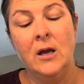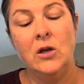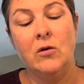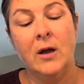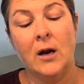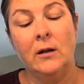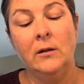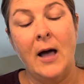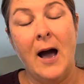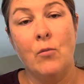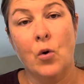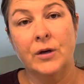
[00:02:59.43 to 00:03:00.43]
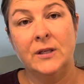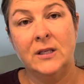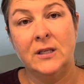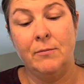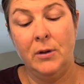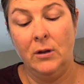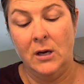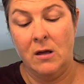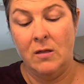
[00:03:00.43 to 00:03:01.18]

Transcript: you get a lot more stability